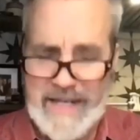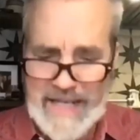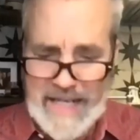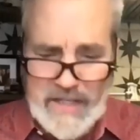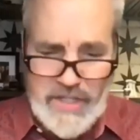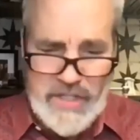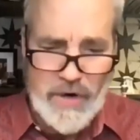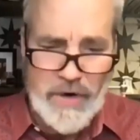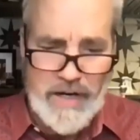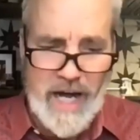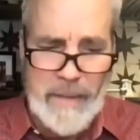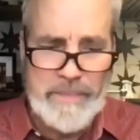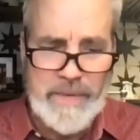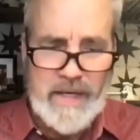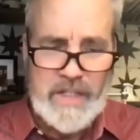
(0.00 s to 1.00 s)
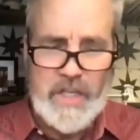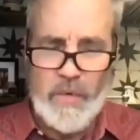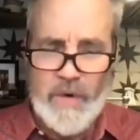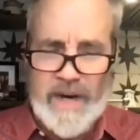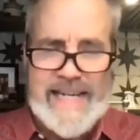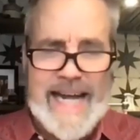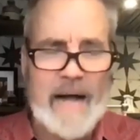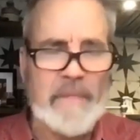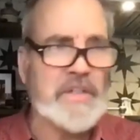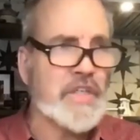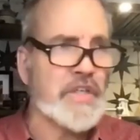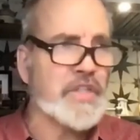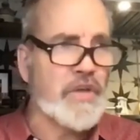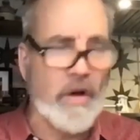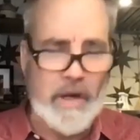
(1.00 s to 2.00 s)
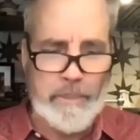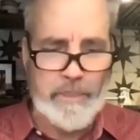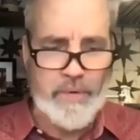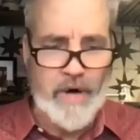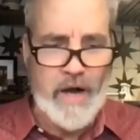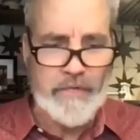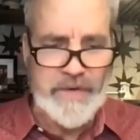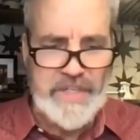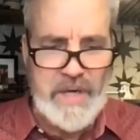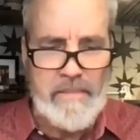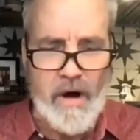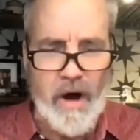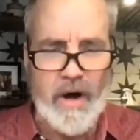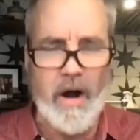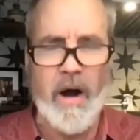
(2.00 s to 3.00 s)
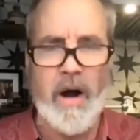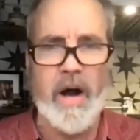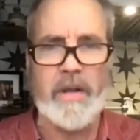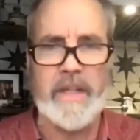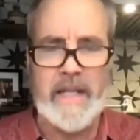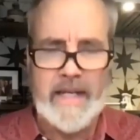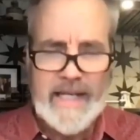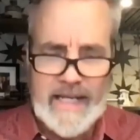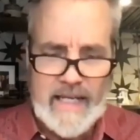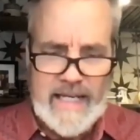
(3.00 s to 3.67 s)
He showed up. So right now, let's just go to prayer for Damar Harlan.